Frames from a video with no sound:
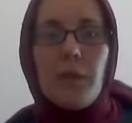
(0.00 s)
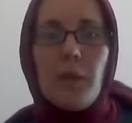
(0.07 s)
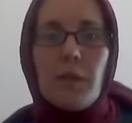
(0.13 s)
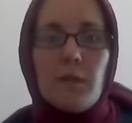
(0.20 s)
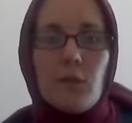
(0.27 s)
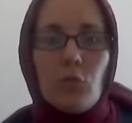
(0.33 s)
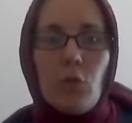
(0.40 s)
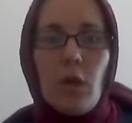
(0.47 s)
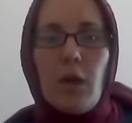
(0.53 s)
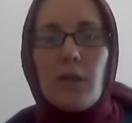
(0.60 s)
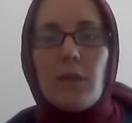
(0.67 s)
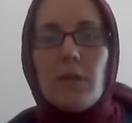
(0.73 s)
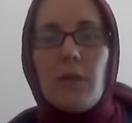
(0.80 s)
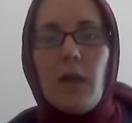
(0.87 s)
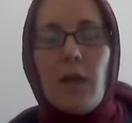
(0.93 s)
Jan
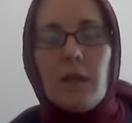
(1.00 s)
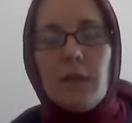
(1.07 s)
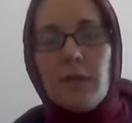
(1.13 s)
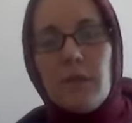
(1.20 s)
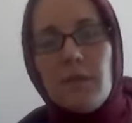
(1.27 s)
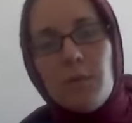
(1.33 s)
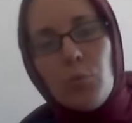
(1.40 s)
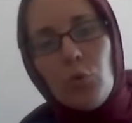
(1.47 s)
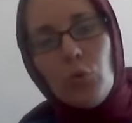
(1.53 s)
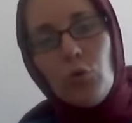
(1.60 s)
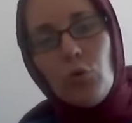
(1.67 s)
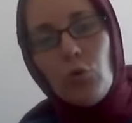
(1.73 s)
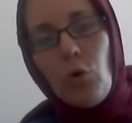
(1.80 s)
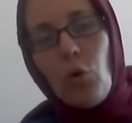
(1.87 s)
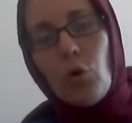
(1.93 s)
Zürcher and this
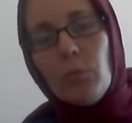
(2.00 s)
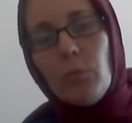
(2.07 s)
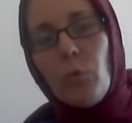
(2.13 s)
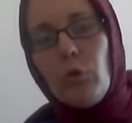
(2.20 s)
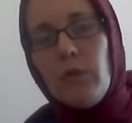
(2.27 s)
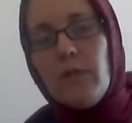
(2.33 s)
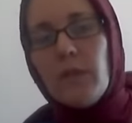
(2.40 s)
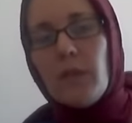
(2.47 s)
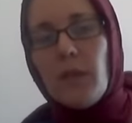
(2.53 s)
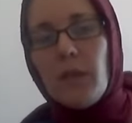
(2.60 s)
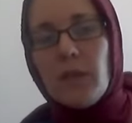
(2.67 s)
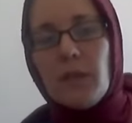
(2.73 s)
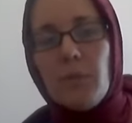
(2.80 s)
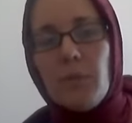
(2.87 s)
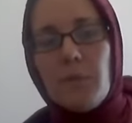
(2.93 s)
book on Politika
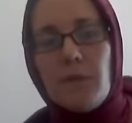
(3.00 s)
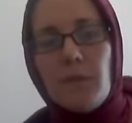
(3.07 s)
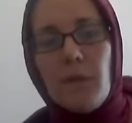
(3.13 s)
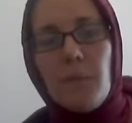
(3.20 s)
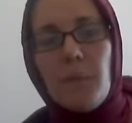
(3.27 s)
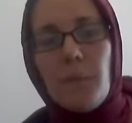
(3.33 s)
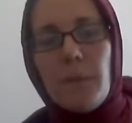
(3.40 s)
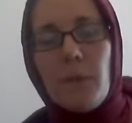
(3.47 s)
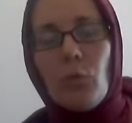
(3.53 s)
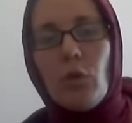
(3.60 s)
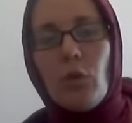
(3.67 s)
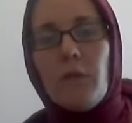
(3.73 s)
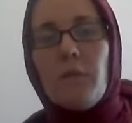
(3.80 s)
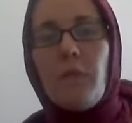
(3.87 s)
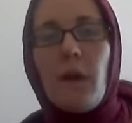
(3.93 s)
Akademisi. You
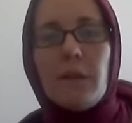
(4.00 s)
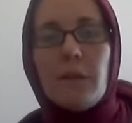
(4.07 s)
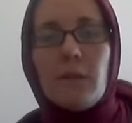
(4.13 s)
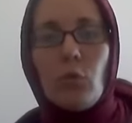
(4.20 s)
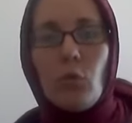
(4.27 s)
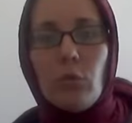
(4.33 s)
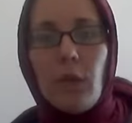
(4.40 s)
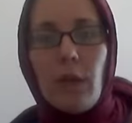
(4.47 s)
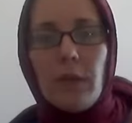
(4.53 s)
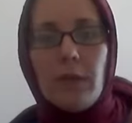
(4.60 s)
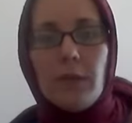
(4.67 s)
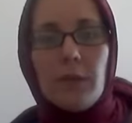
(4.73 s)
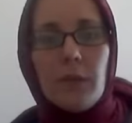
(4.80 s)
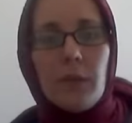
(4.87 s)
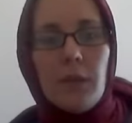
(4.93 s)
can find it
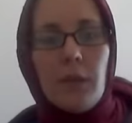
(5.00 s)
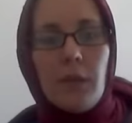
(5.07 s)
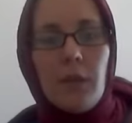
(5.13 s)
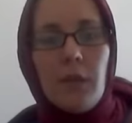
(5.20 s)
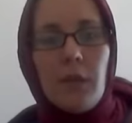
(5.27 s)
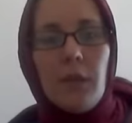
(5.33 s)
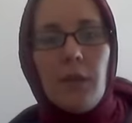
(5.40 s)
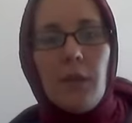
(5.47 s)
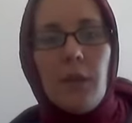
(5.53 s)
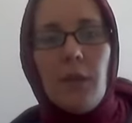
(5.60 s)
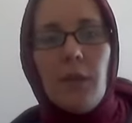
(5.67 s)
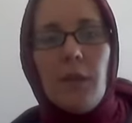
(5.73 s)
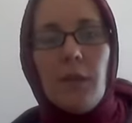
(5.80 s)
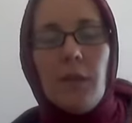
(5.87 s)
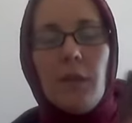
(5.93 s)
online.
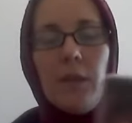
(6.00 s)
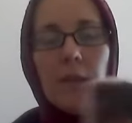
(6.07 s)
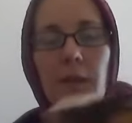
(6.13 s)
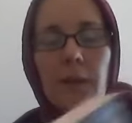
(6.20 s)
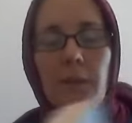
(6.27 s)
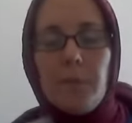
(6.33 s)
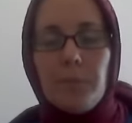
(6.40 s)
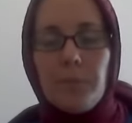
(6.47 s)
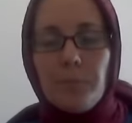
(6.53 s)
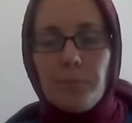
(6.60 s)
Erik